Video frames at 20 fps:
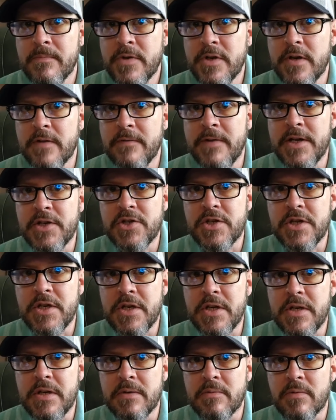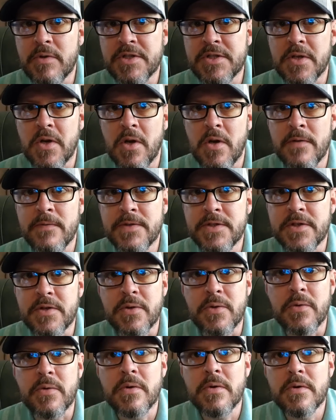DaVinci Resolve
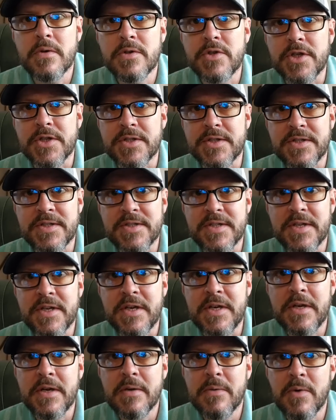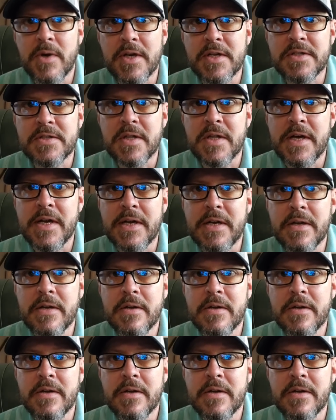soon, just to see what it's like.